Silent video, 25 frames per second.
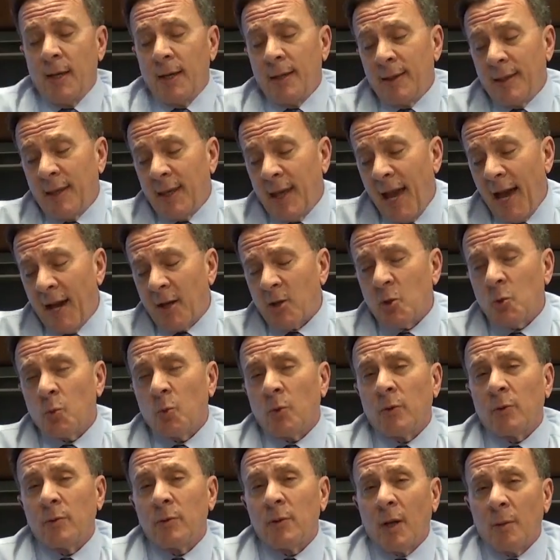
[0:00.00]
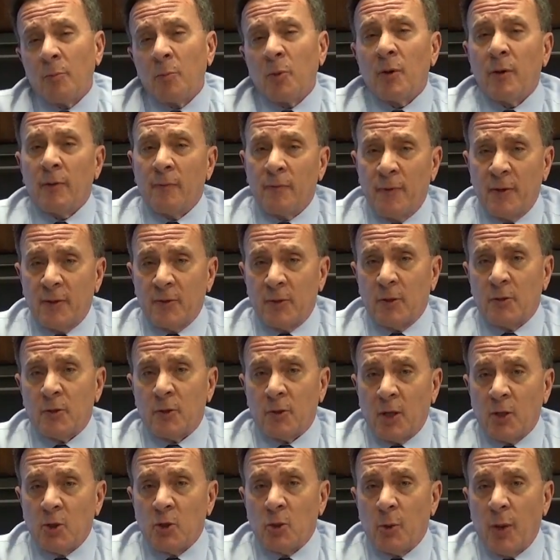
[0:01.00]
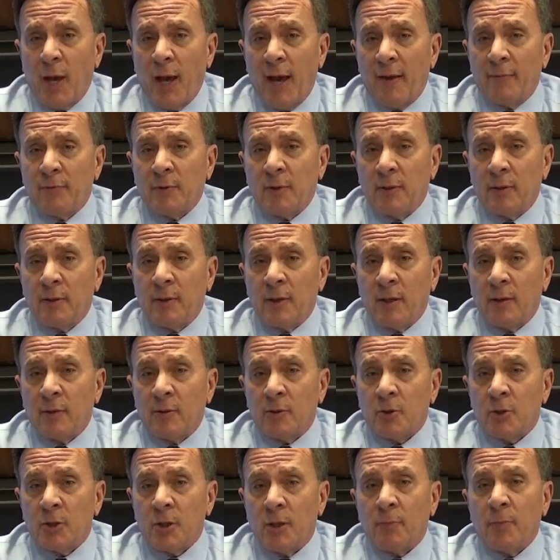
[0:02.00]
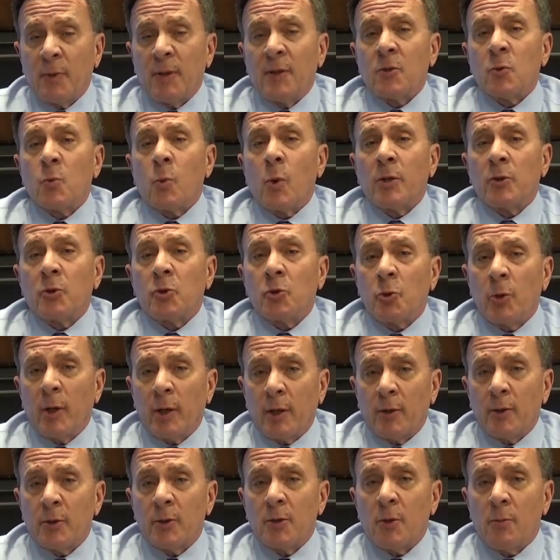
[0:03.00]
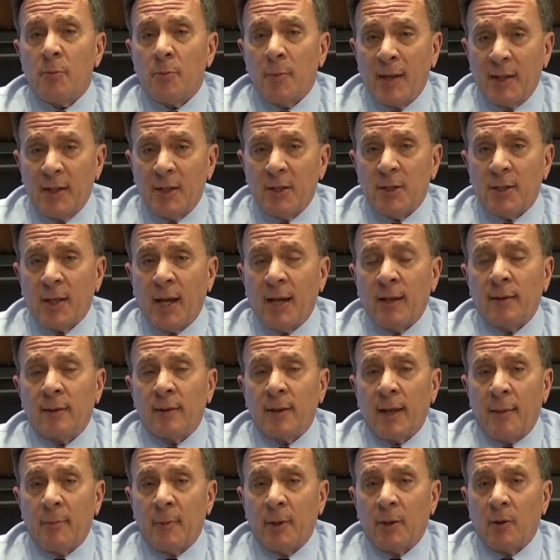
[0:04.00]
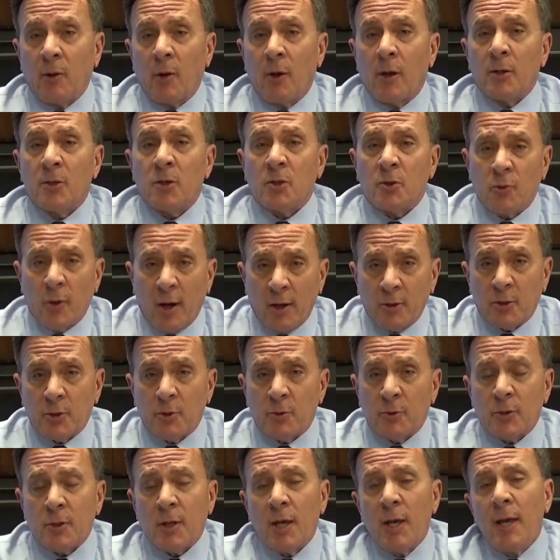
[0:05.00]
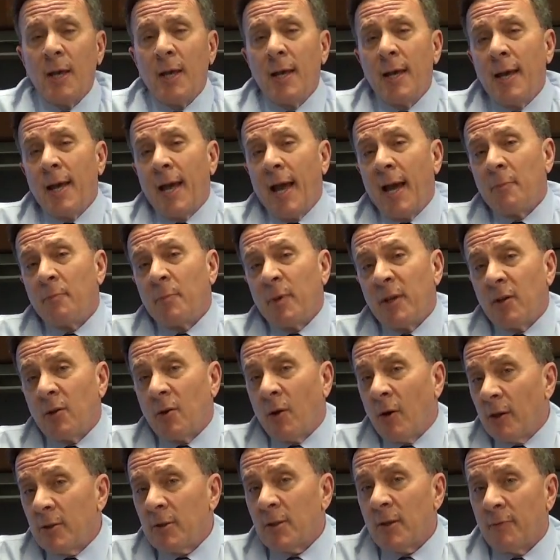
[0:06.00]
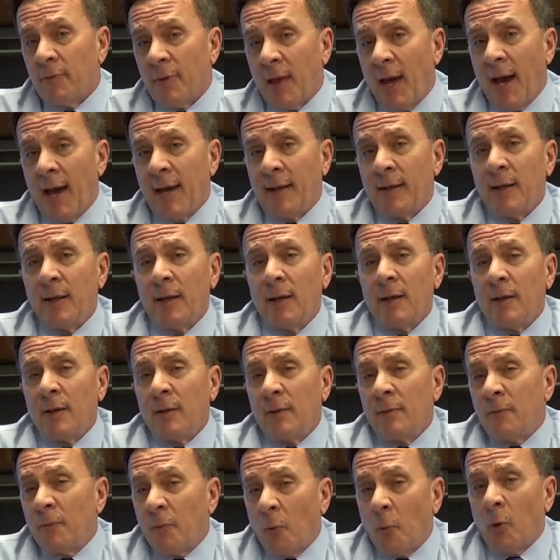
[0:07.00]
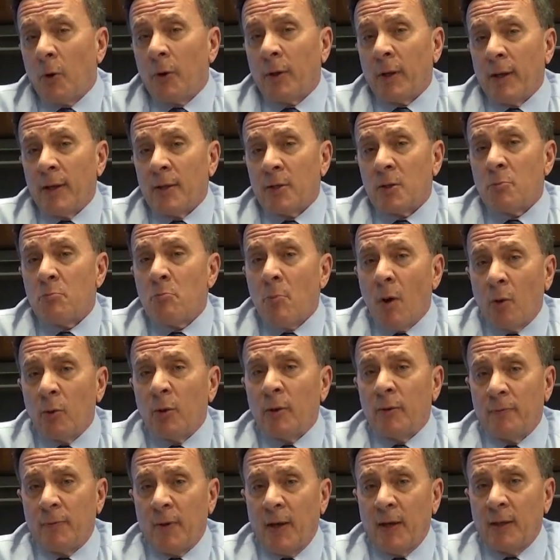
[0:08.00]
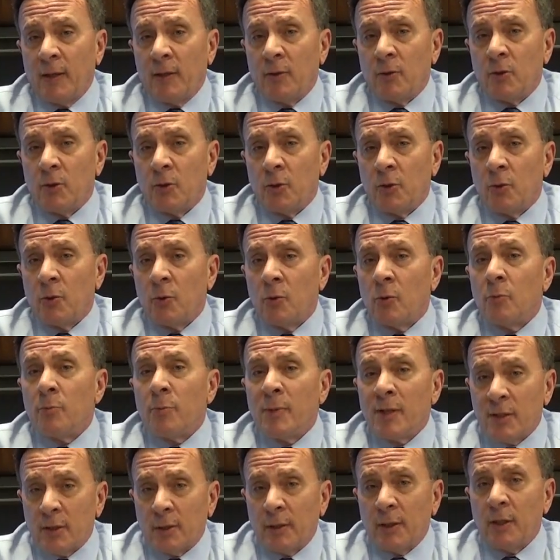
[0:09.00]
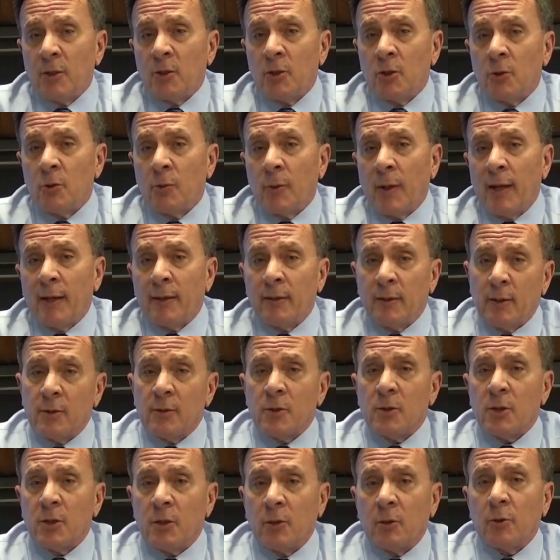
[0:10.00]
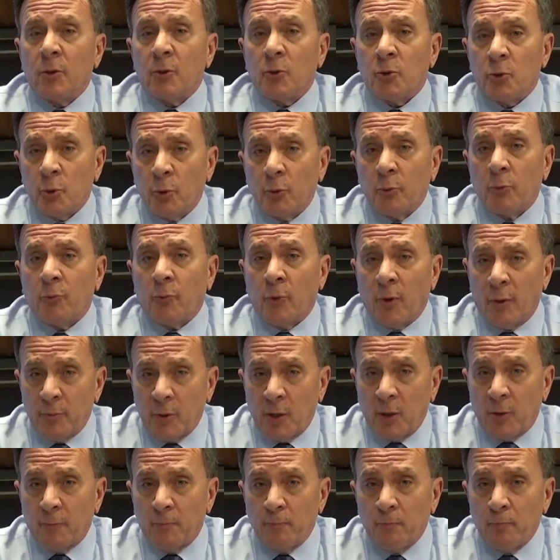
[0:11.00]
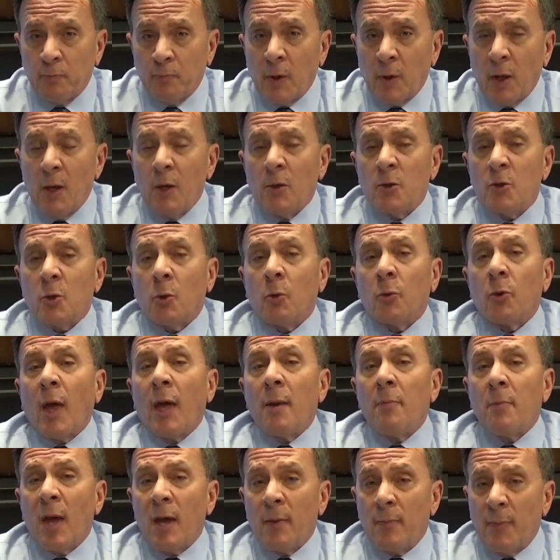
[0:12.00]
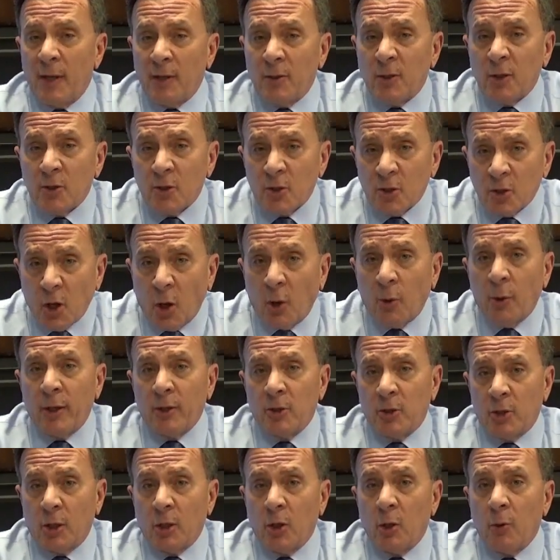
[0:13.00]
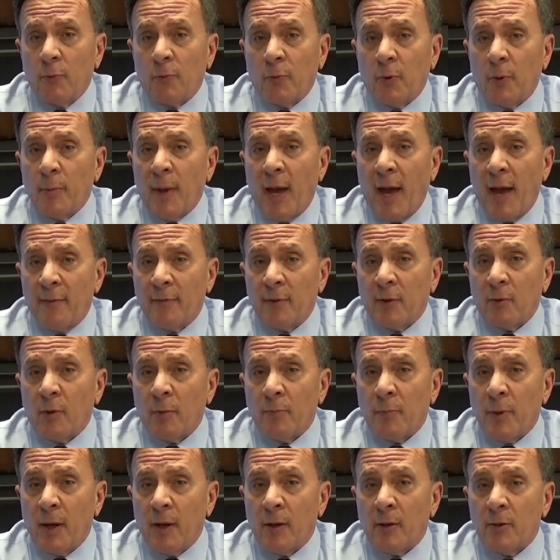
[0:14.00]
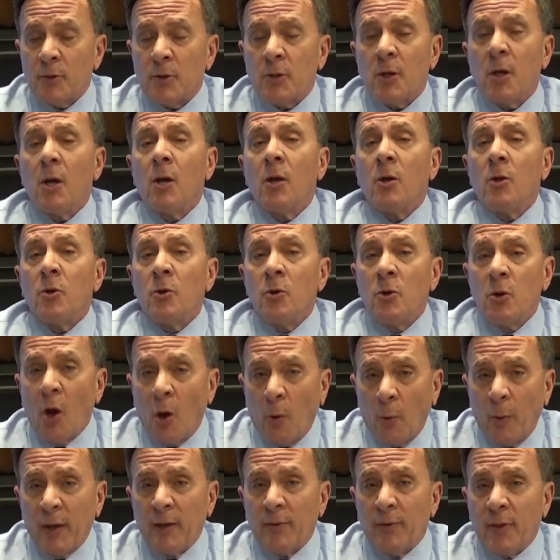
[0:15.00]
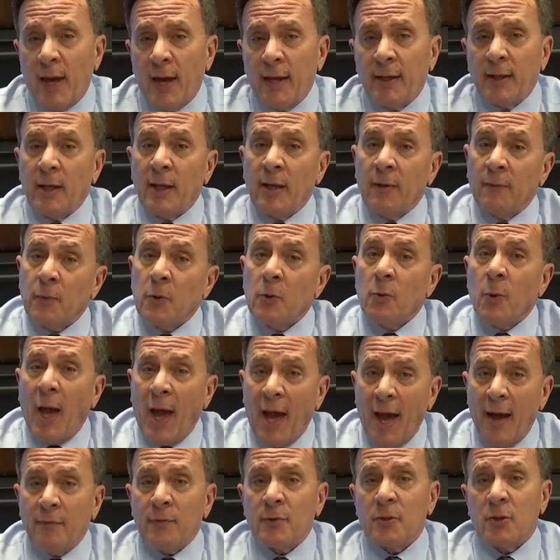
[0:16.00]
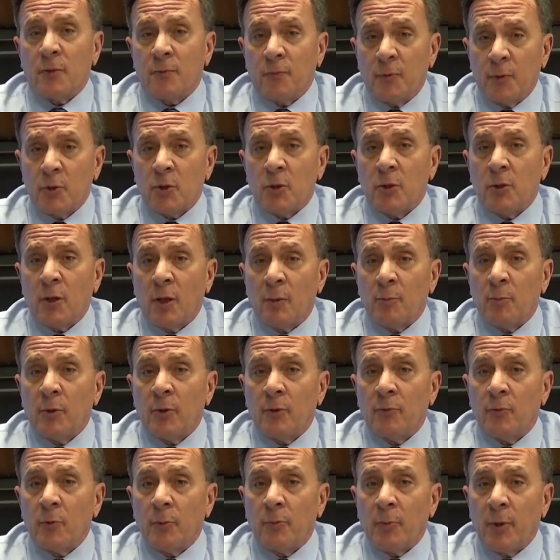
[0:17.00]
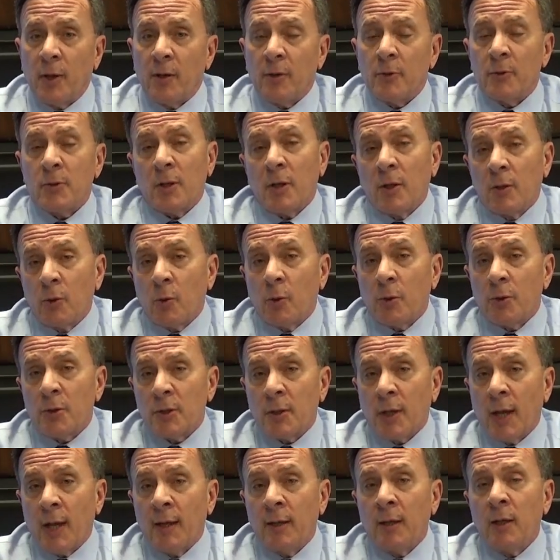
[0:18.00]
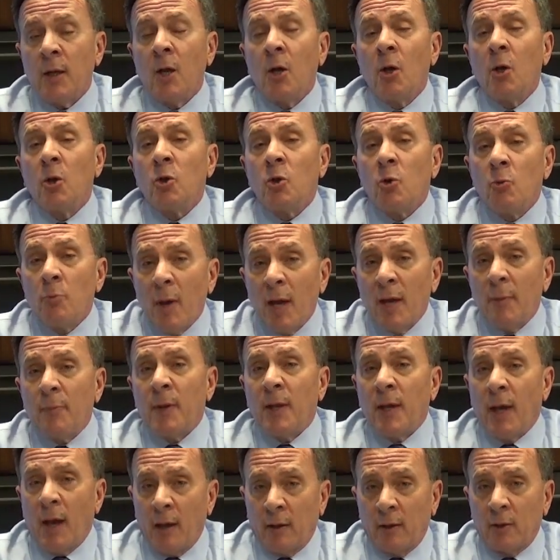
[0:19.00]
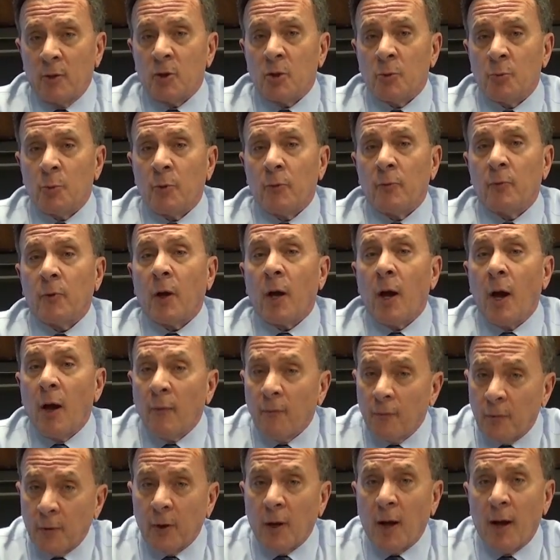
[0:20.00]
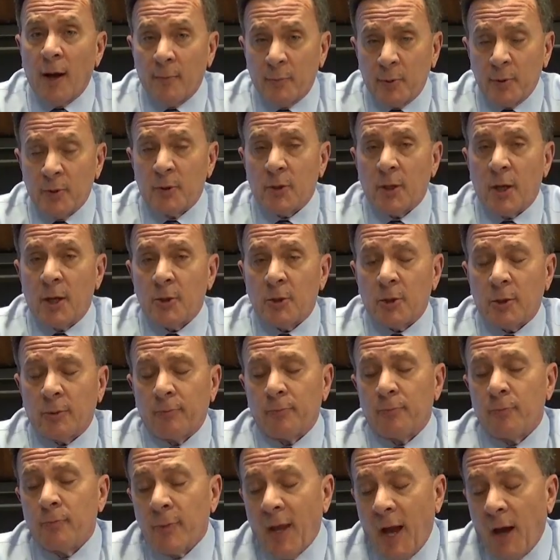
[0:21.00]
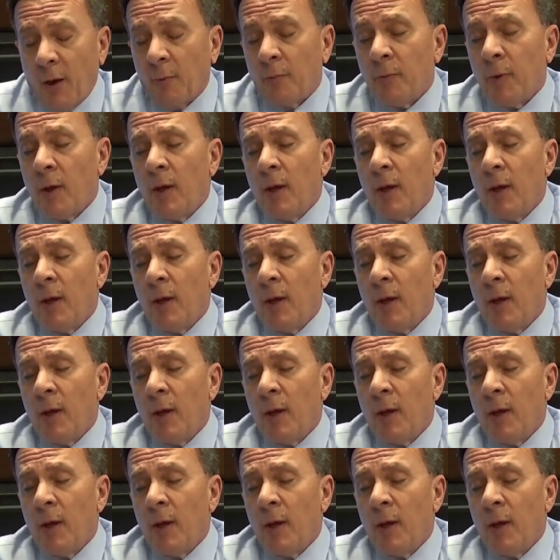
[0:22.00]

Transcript: the actual number of visits that you have to the dealership is what triggers many state lemon law structures. And because of that, Ford is motivated to mislead you and conceal the truth from you. So they may be discouraging you from having repairs, knowing that if you have a sufficient number of repairs in your state, you may be eligible for compensation. Now,